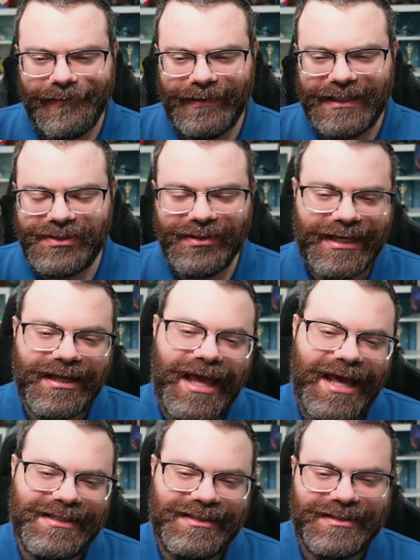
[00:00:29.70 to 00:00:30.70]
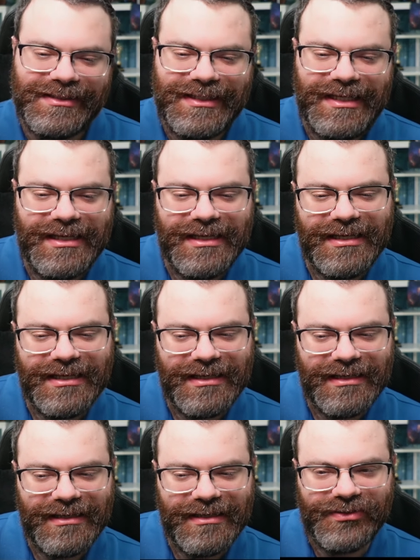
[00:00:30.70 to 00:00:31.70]
Let's do like an
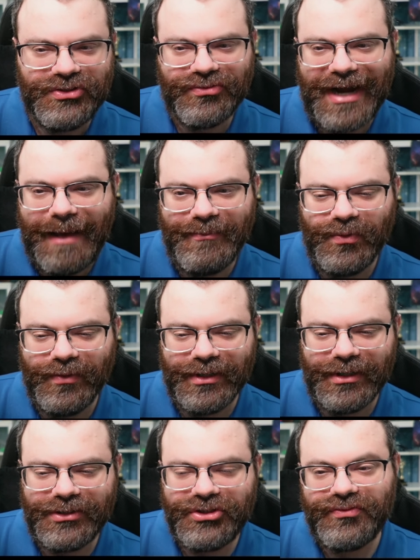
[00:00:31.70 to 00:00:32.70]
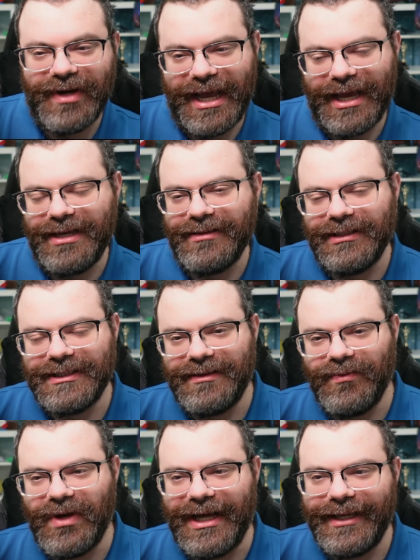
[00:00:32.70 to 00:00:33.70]
ST strap word, stray. Let's get
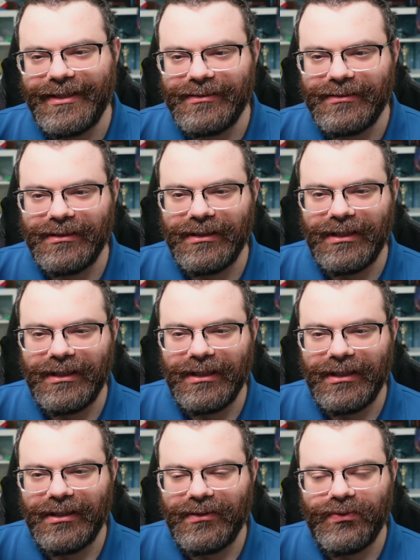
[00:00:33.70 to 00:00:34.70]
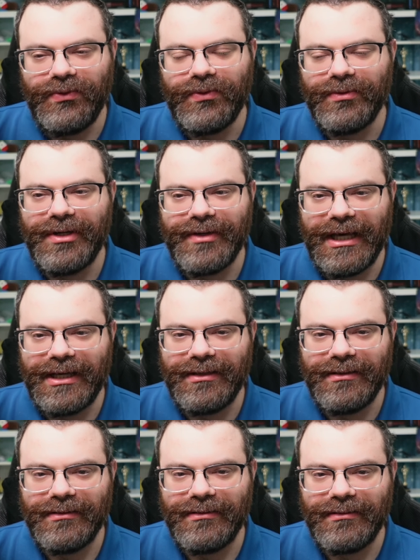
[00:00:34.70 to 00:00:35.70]
the Y. Ooh, okay.
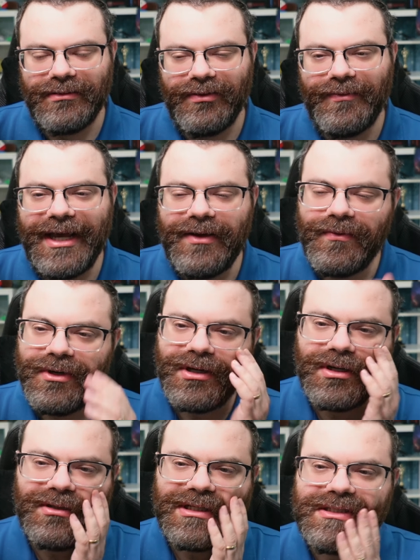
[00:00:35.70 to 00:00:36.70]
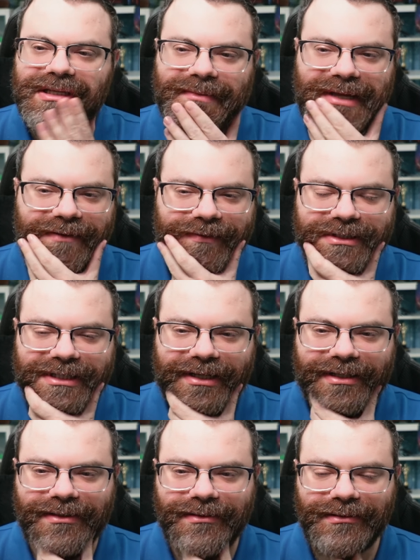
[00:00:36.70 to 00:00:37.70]
The right word, let's think about it for a
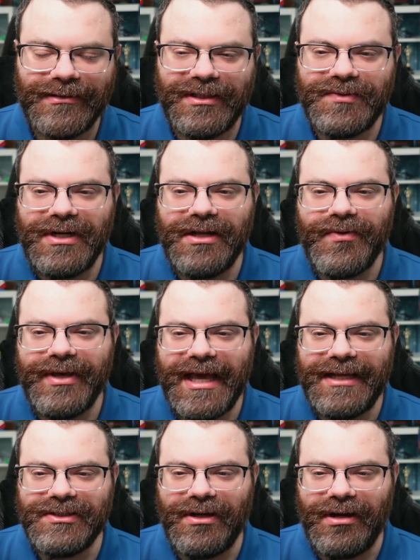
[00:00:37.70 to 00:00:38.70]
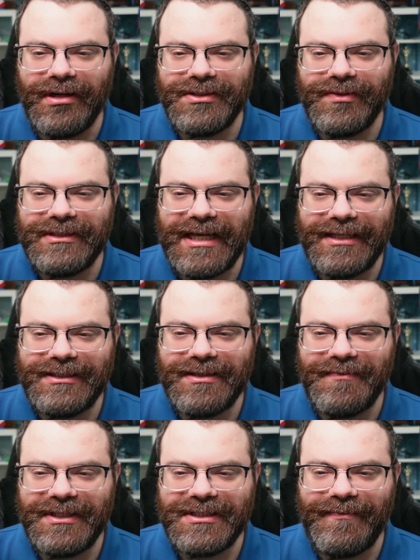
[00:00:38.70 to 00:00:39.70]
second, because we're not going SR. So it's S
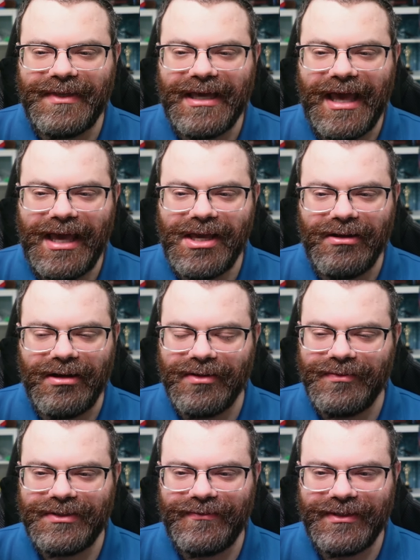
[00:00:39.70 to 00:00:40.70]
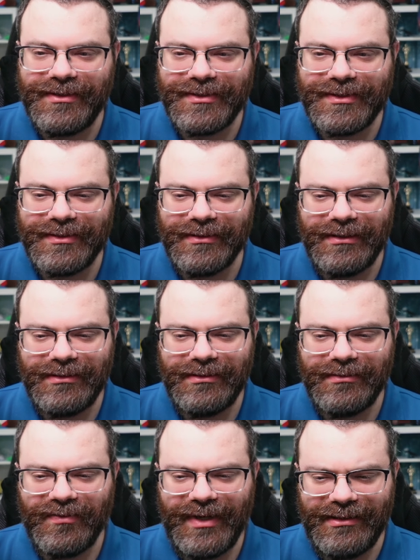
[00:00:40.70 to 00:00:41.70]
something something AR, which feels
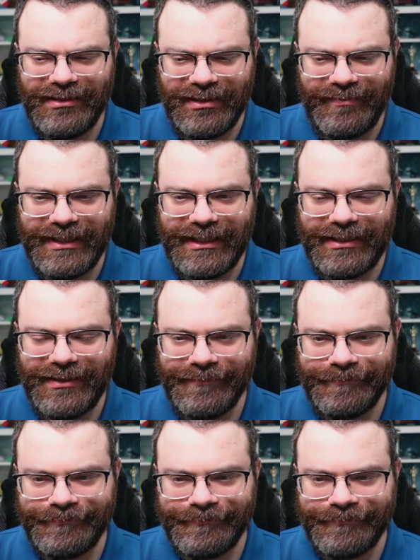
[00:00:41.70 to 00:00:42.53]
quite limited.